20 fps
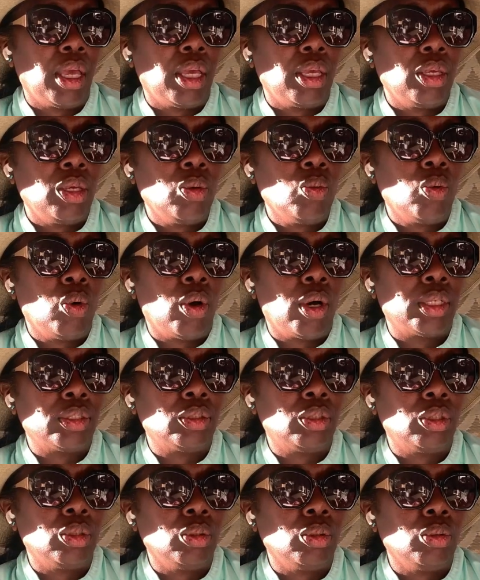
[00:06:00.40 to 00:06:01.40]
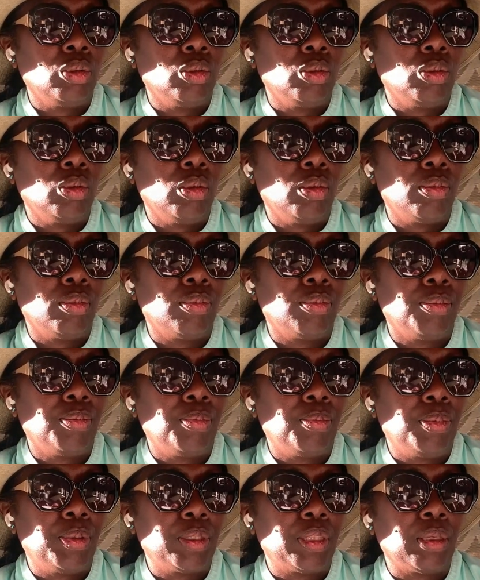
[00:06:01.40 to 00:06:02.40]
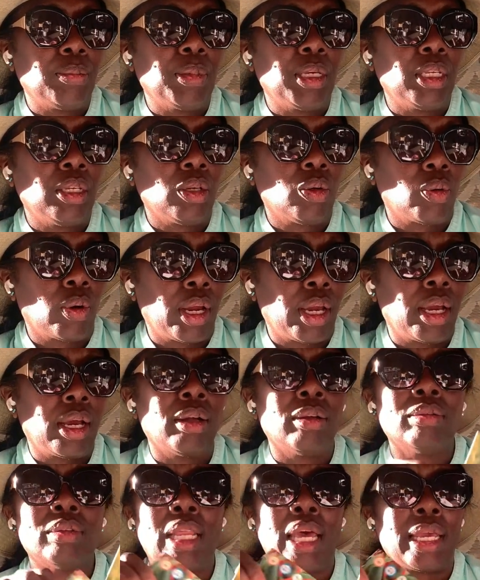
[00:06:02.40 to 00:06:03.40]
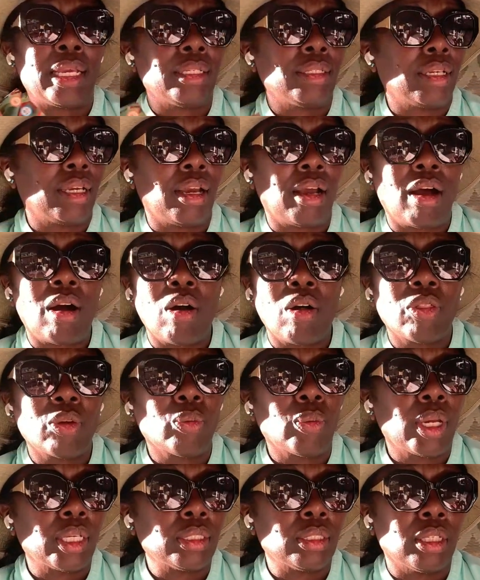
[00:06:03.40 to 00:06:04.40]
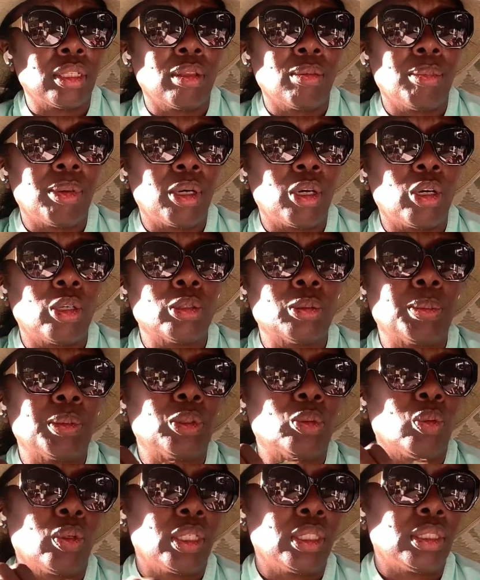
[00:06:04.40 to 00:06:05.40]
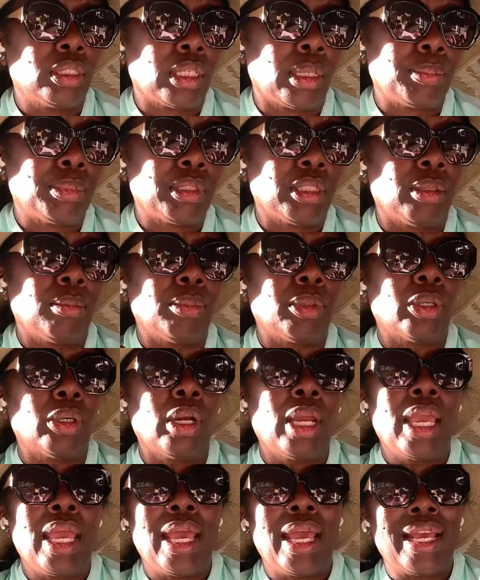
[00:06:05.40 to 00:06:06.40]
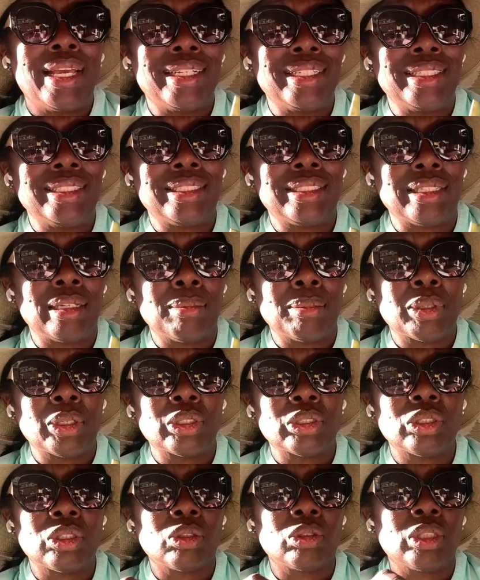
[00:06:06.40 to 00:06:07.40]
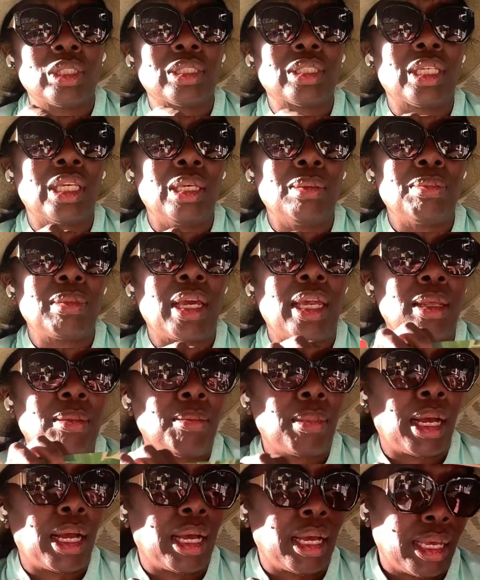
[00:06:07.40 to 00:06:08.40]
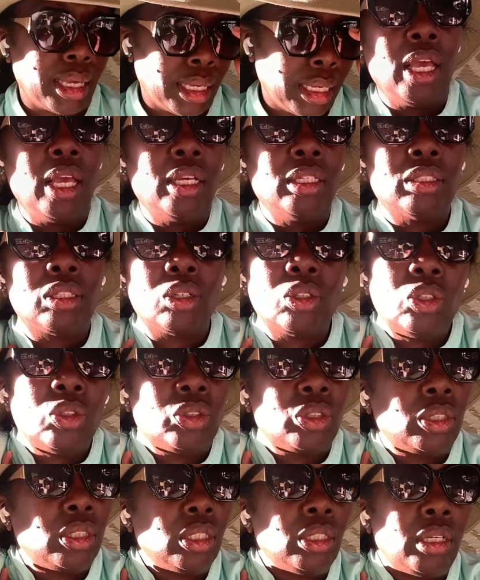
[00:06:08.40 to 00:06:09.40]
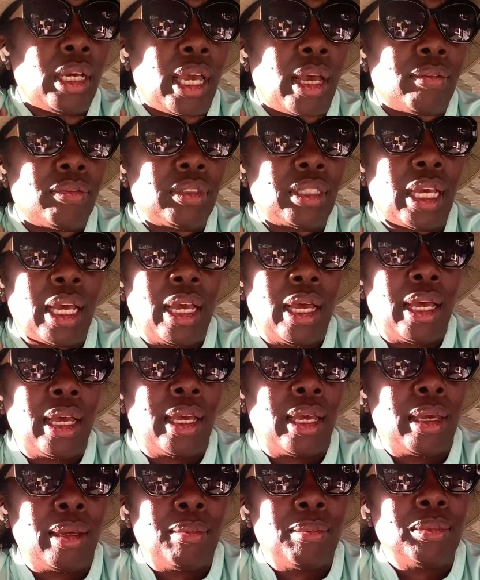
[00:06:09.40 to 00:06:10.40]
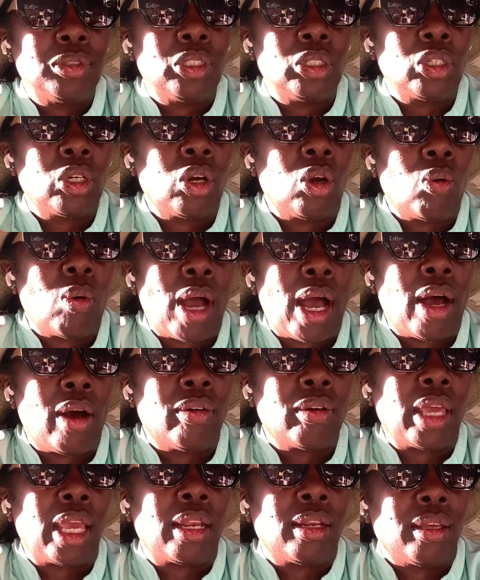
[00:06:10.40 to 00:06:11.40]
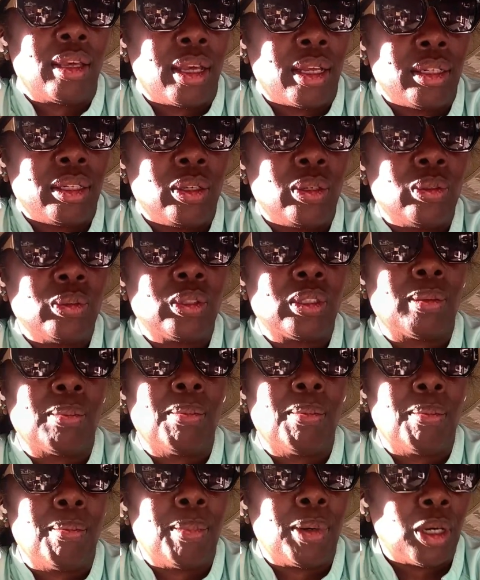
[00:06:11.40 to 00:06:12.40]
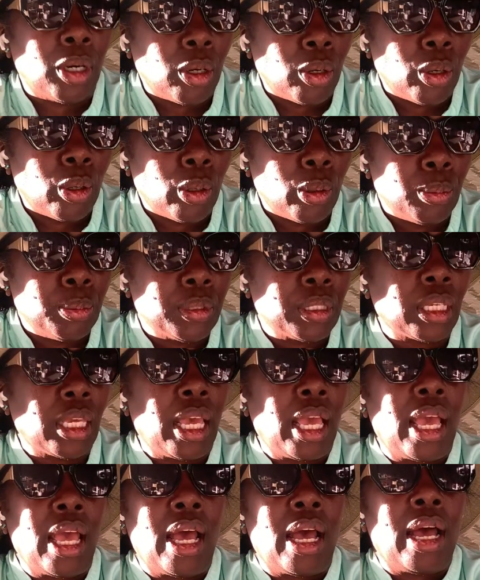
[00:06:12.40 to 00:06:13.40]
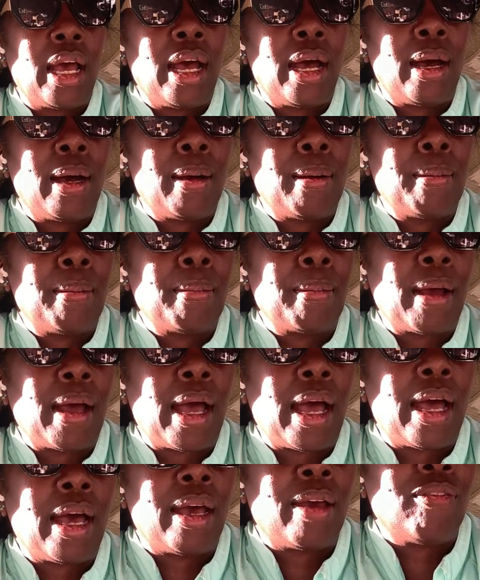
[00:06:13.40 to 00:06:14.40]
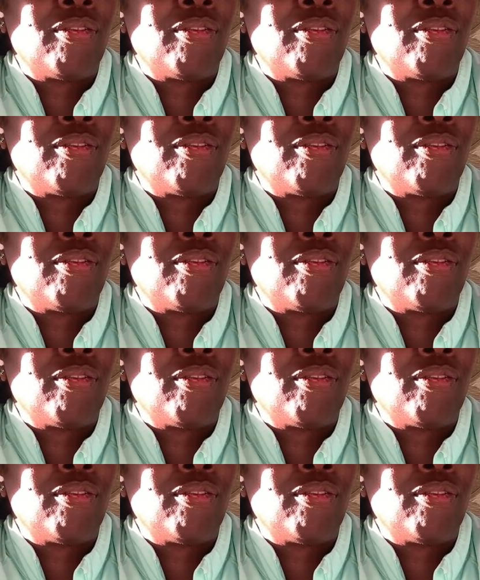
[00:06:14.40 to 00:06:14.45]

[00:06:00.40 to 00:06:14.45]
You want to put them in the ground like all the rest of the bulbs between September and December. So just keep that in mind. So you still have time to go out and get you some bulbs. I